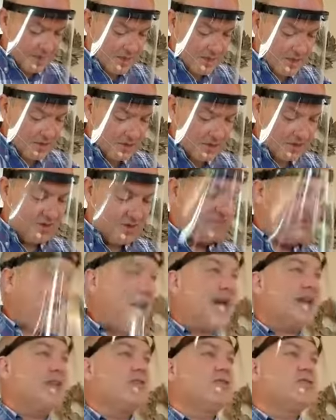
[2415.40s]
you could
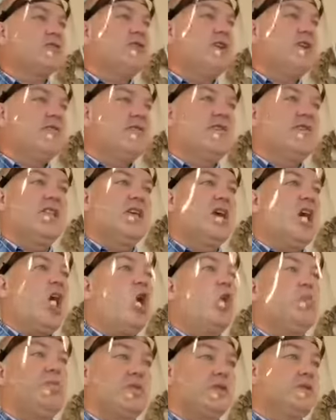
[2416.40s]
find yourself feeling
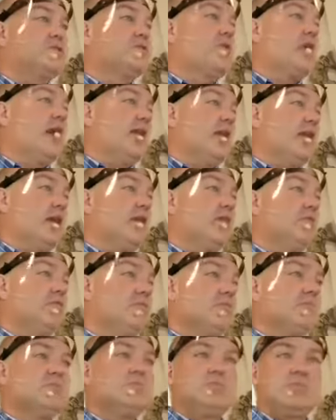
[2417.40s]
hopeless right now.
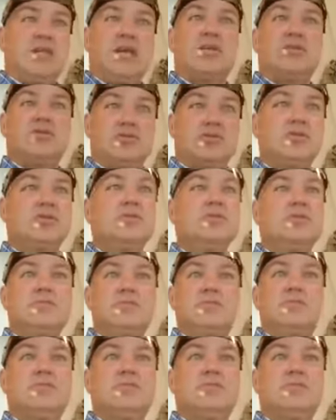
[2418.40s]
Isn't that true?